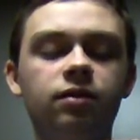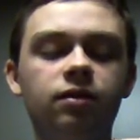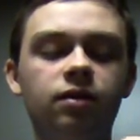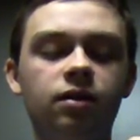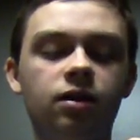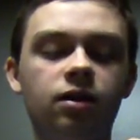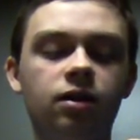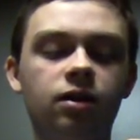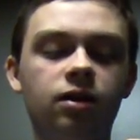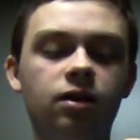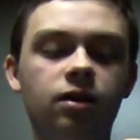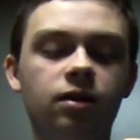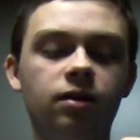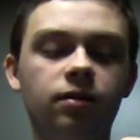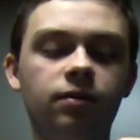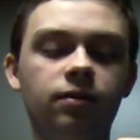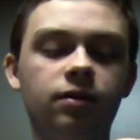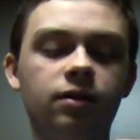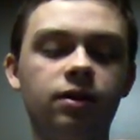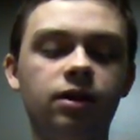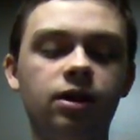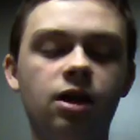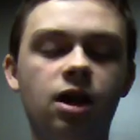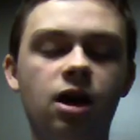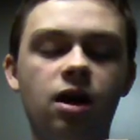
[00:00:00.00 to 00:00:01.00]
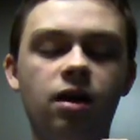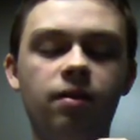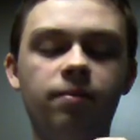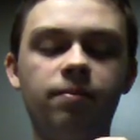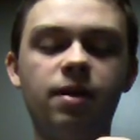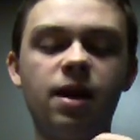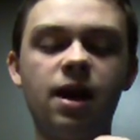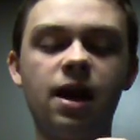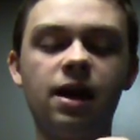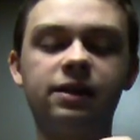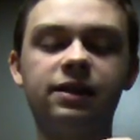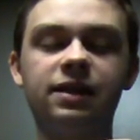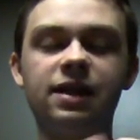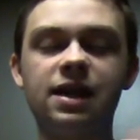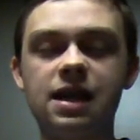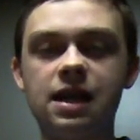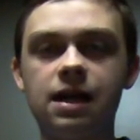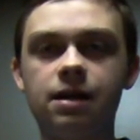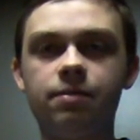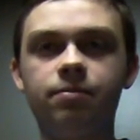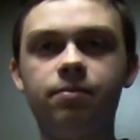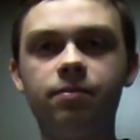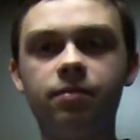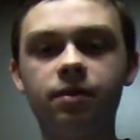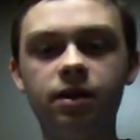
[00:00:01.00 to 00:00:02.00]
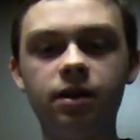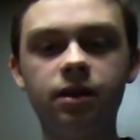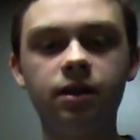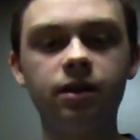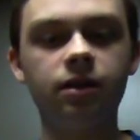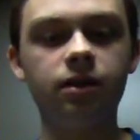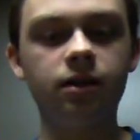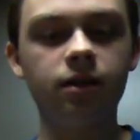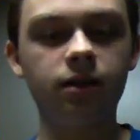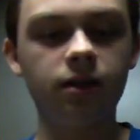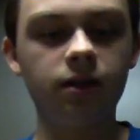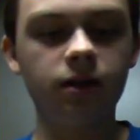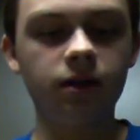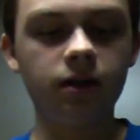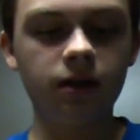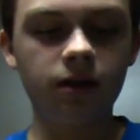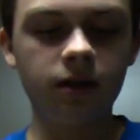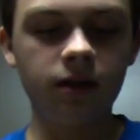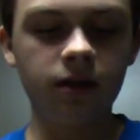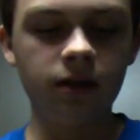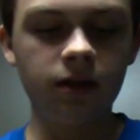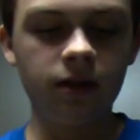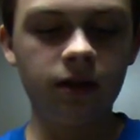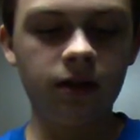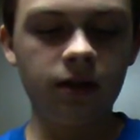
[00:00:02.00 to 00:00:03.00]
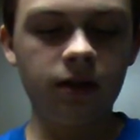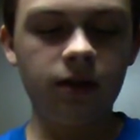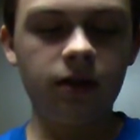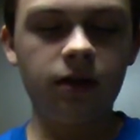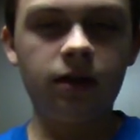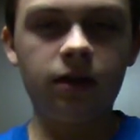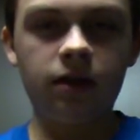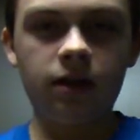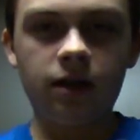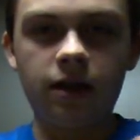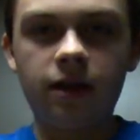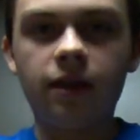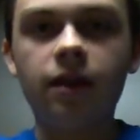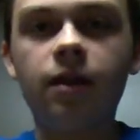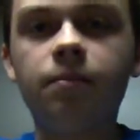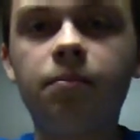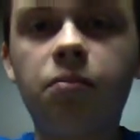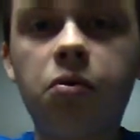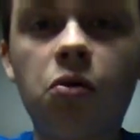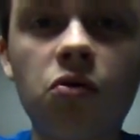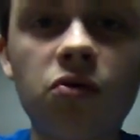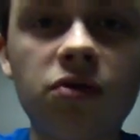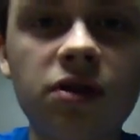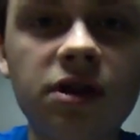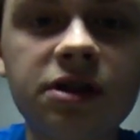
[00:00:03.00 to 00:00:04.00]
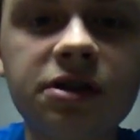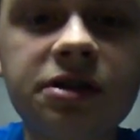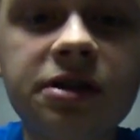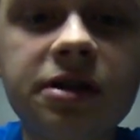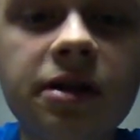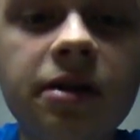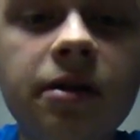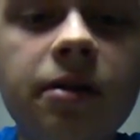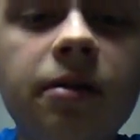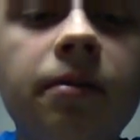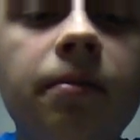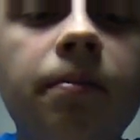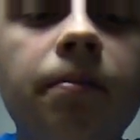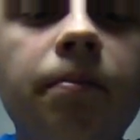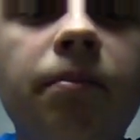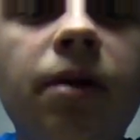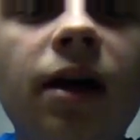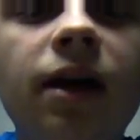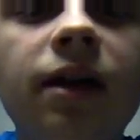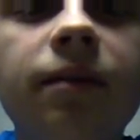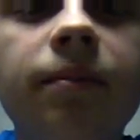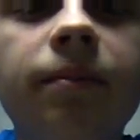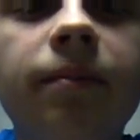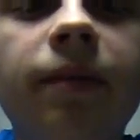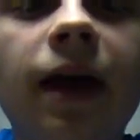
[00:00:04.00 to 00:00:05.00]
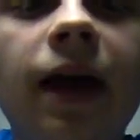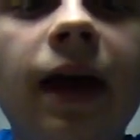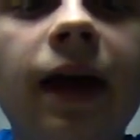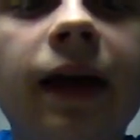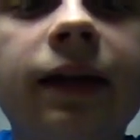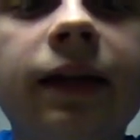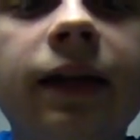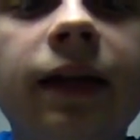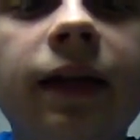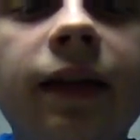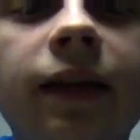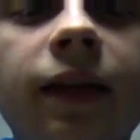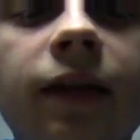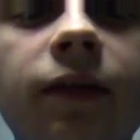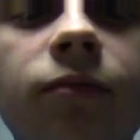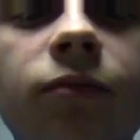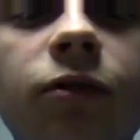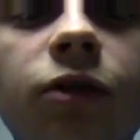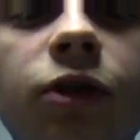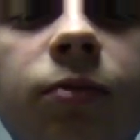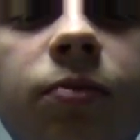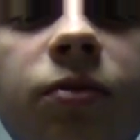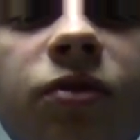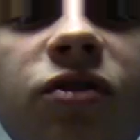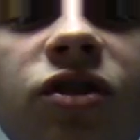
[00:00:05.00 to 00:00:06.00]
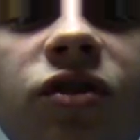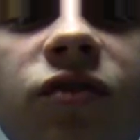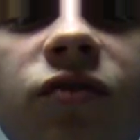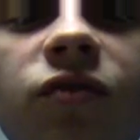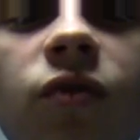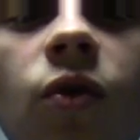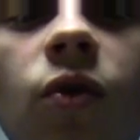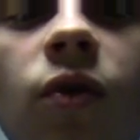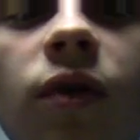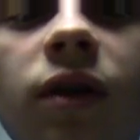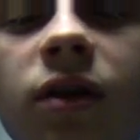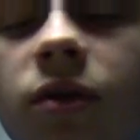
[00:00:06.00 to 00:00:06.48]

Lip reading: knob back tab, and then pull this button back, and then when you push it forward,